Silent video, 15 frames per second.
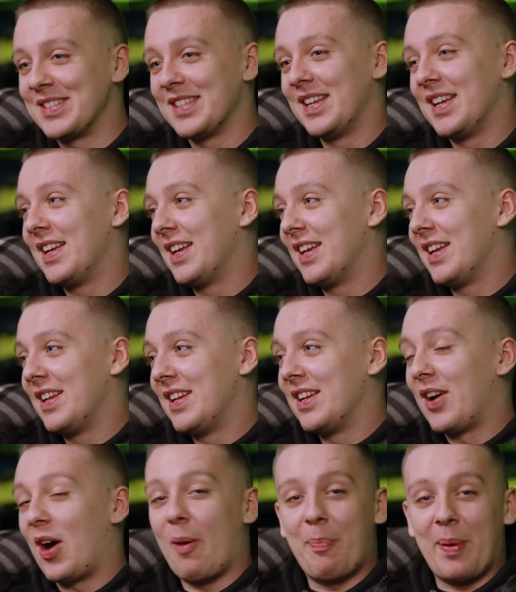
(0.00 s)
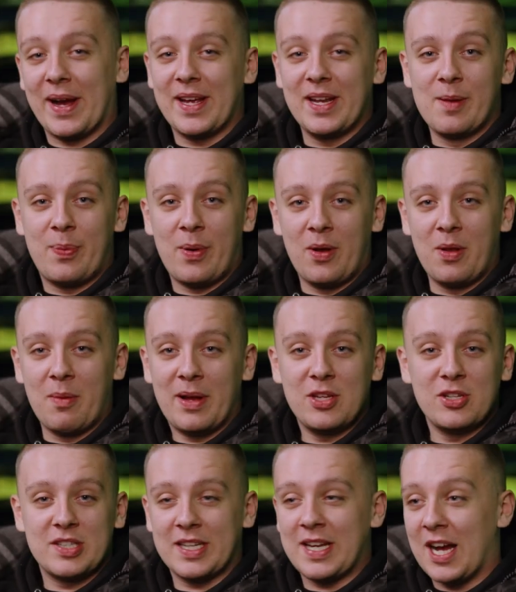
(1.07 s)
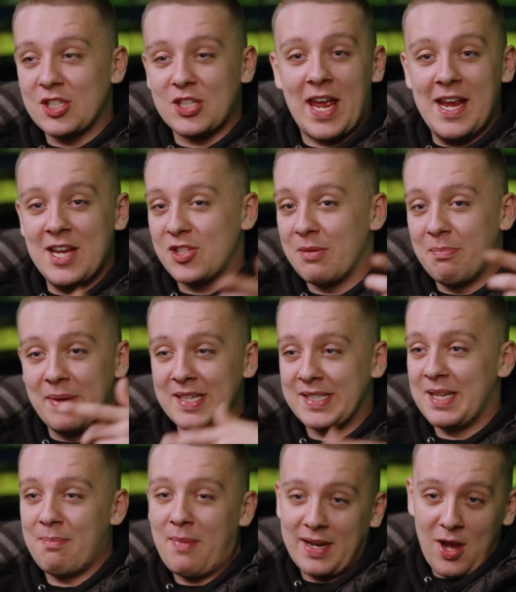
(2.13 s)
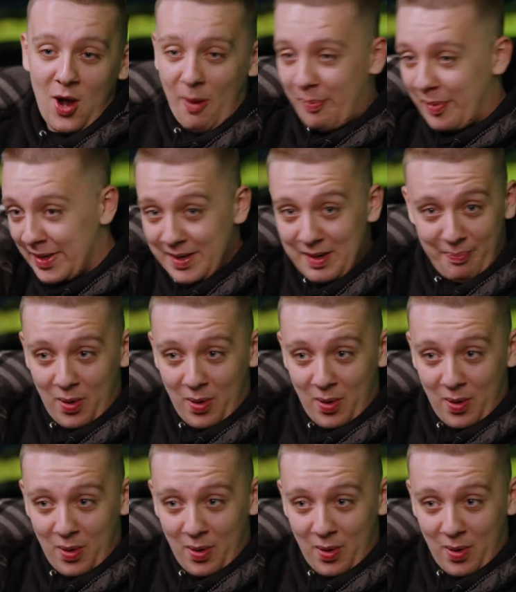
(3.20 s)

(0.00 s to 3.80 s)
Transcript: You get me? Hop pack in the polo. Man, I used to catch Aitch and Mist in Manny hopping in the